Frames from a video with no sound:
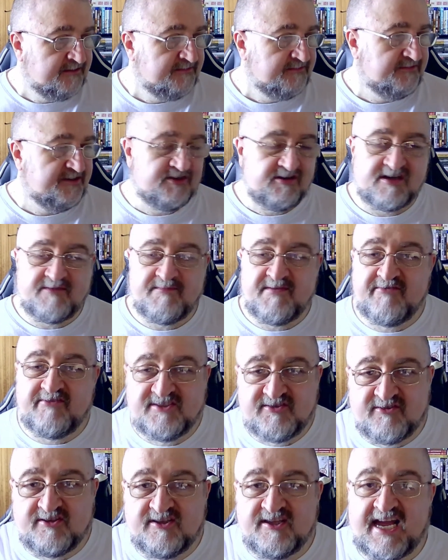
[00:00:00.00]
You're not going to be
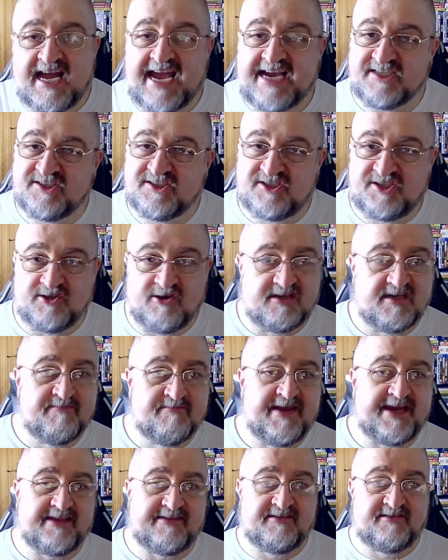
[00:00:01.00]
as relaxed. You're not going to
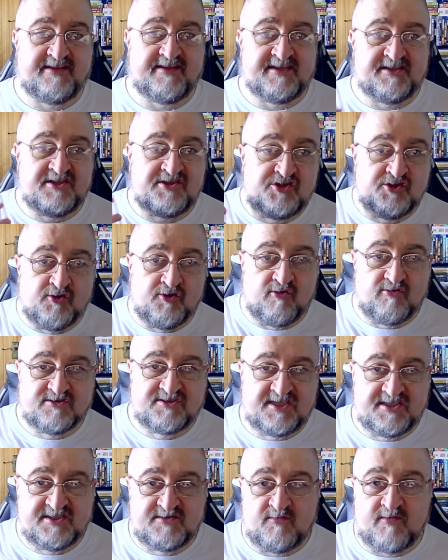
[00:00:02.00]
make the
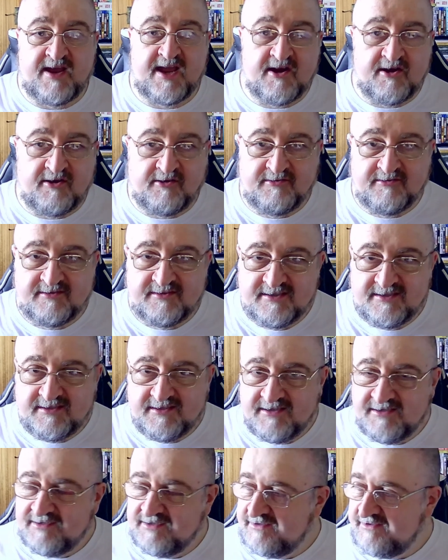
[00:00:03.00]
jokes as well,
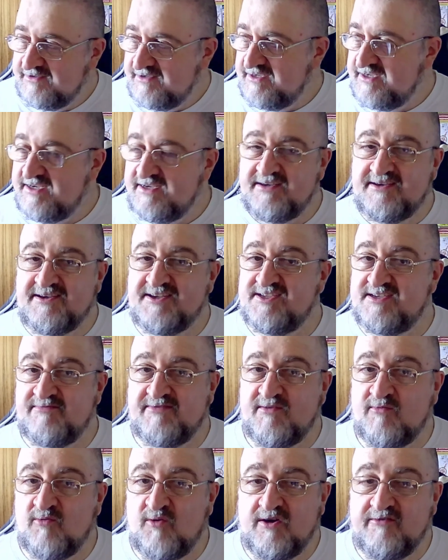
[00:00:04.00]
because
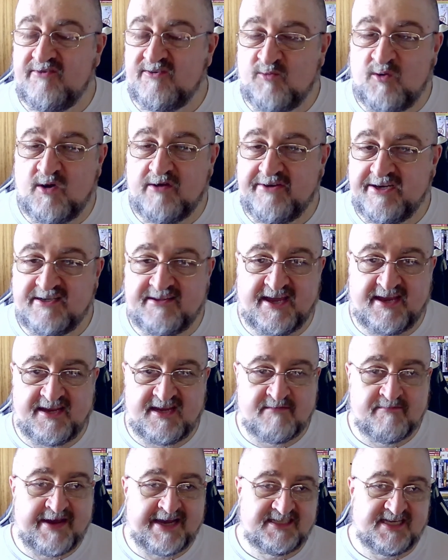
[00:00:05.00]
you're worried that
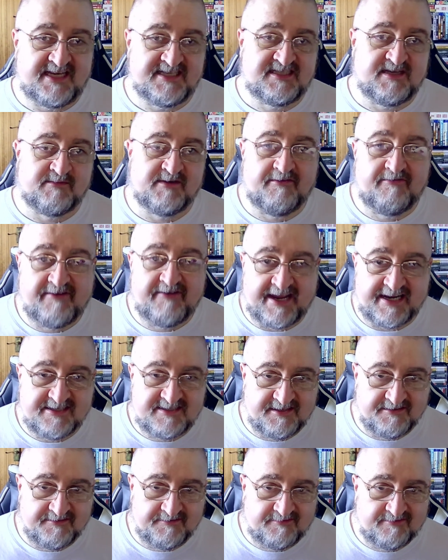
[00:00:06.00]
you might say something
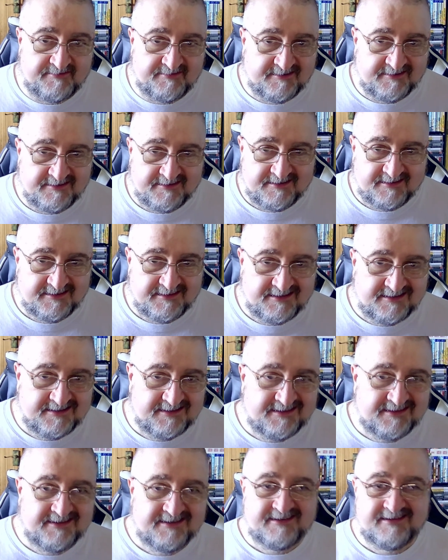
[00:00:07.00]
offensive
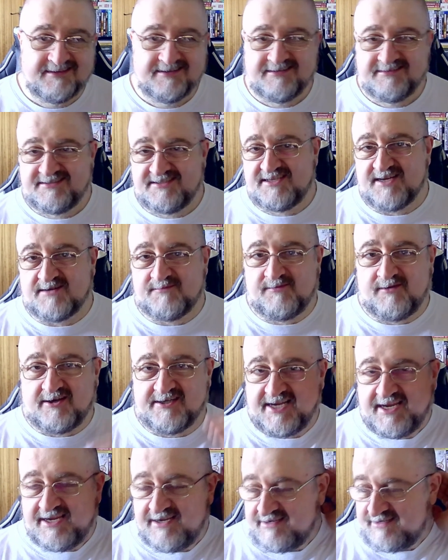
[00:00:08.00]
to
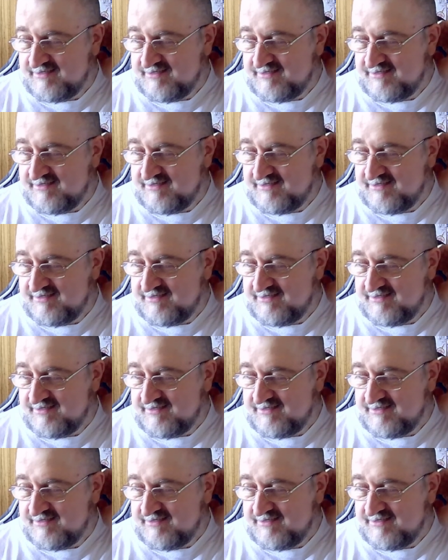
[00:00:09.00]
somebody.